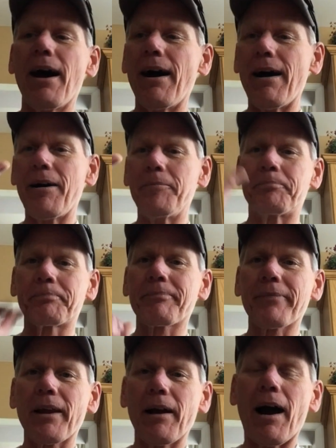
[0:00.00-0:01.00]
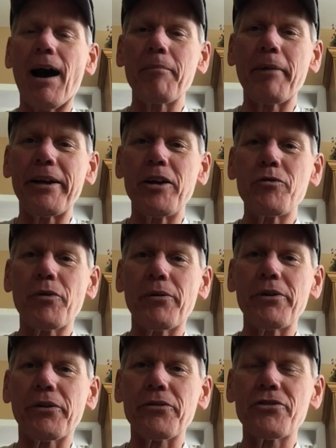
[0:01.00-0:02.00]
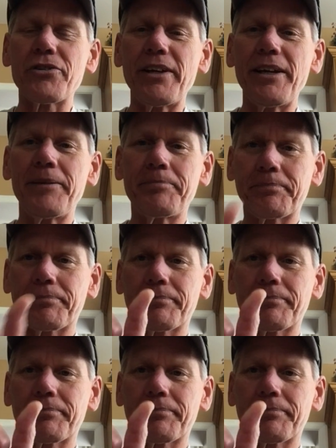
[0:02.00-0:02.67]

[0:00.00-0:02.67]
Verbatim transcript: Um, on my intro, you'll see